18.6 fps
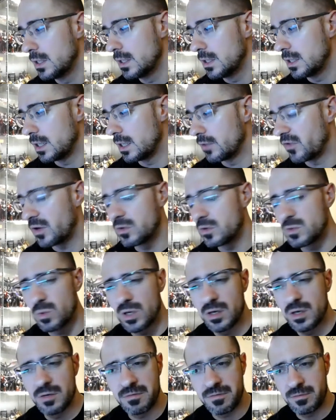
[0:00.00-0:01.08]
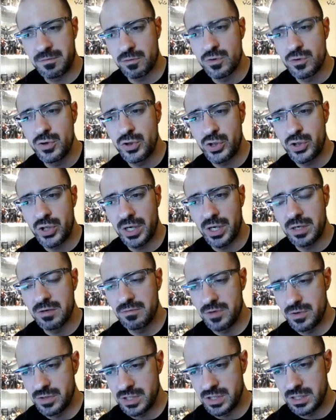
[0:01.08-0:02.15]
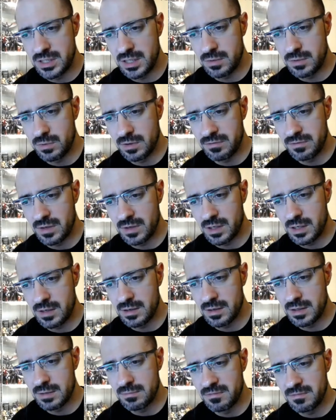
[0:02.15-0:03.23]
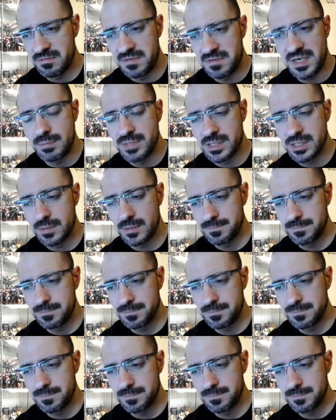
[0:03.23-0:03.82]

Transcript: I think it was one of the Froosh interviews he did with Veebs.